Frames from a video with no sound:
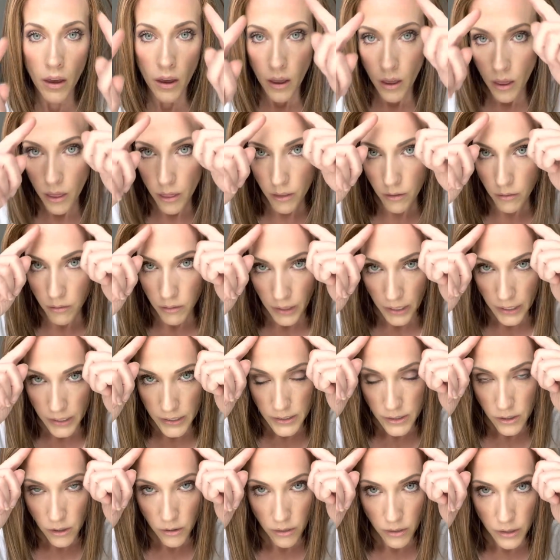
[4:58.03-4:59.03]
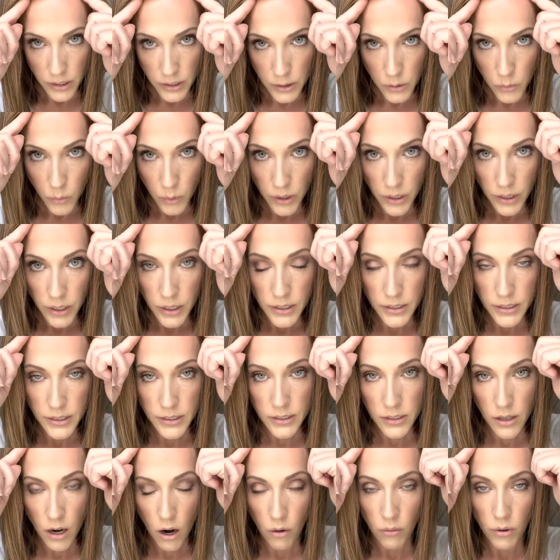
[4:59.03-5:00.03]
The lace on this one
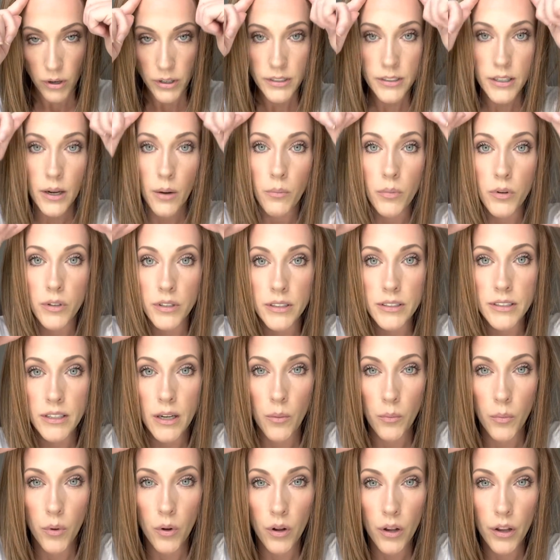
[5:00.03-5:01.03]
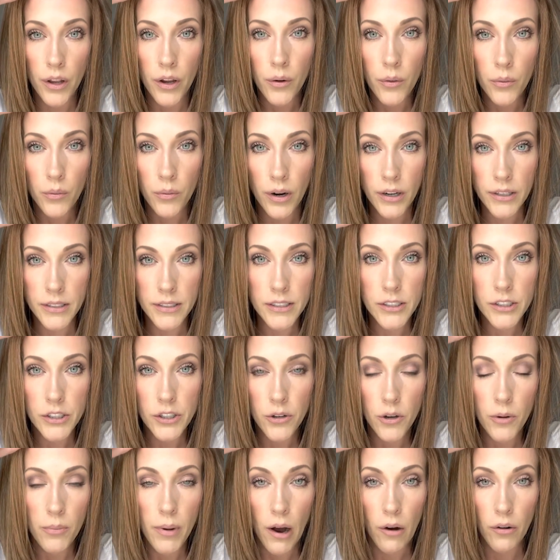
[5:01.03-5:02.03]
does not run temple to temple. It runs
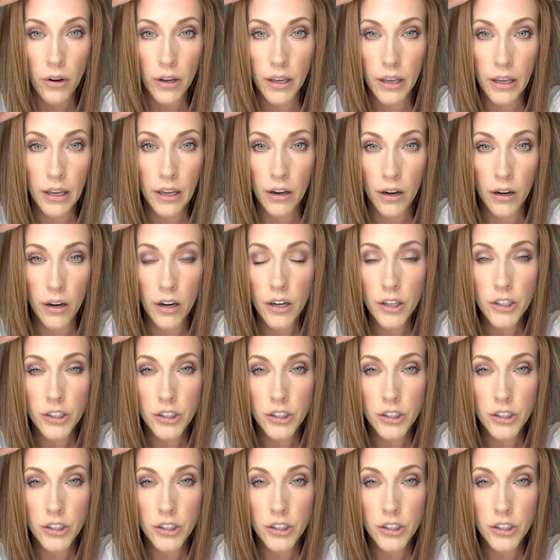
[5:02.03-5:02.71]
to about here.